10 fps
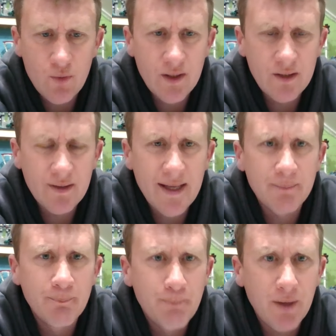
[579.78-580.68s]
you thinking of
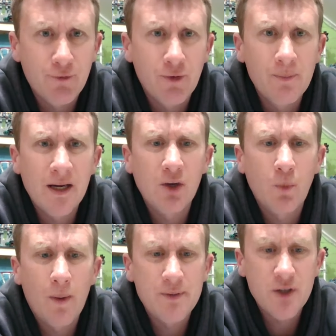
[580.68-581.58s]
getting? But from the
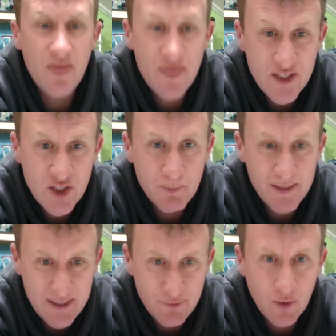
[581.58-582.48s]
Lego website, this
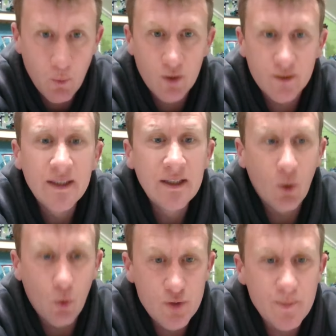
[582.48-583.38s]
specific one,
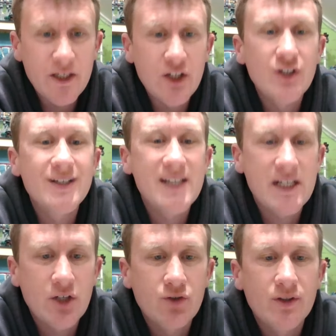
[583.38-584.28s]
Awesome Edition,
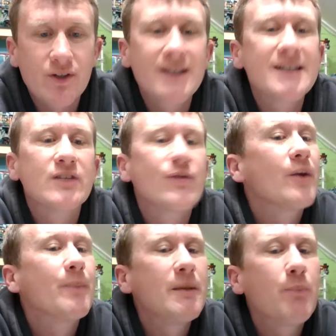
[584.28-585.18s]
696
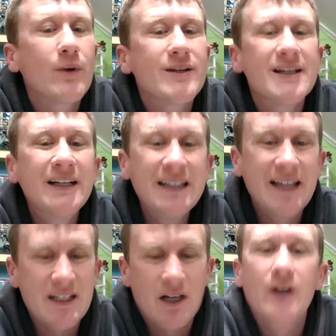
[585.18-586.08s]
VIP points,
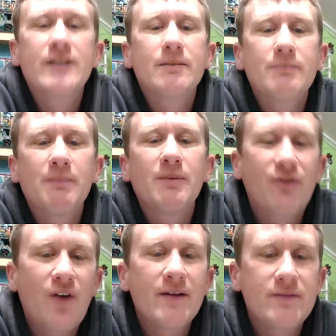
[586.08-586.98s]
is item number
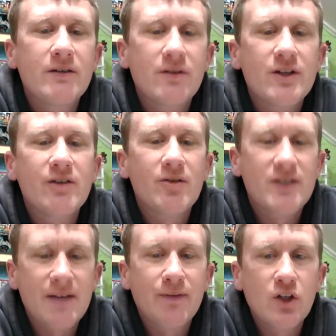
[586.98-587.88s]

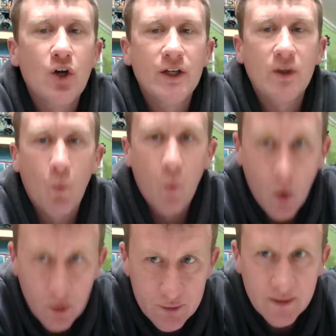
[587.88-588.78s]

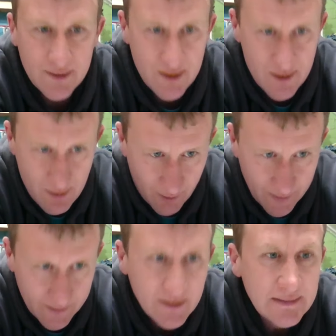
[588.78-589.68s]

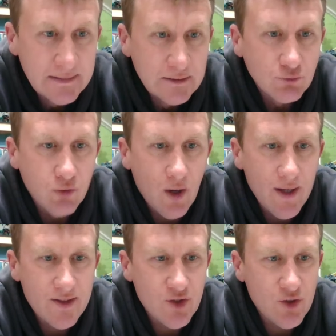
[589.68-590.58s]
5007919.
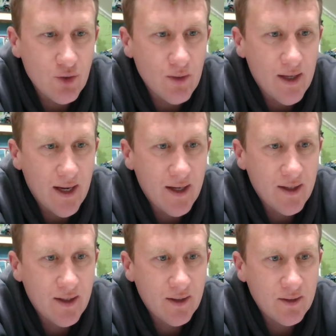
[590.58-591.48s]
Right, so
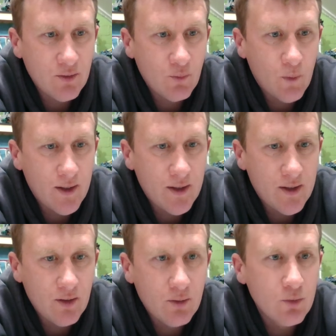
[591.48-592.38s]
can we
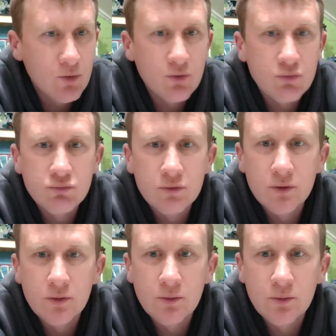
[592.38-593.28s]
go
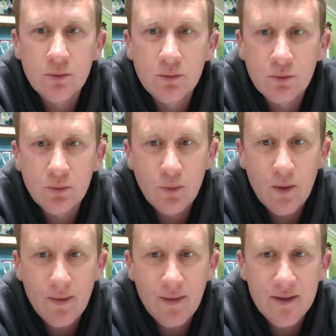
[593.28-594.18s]

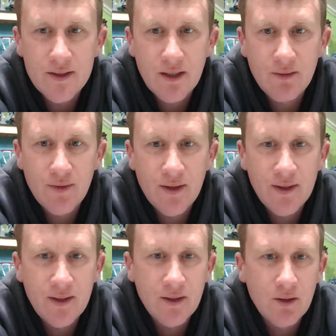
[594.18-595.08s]
through? Let's have
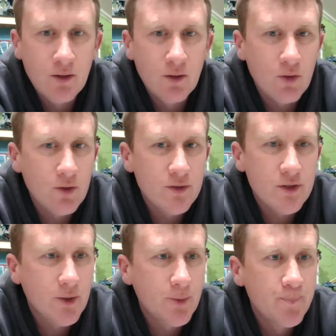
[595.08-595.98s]
a look.
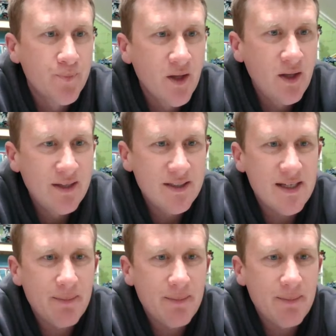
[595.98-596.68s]
So it says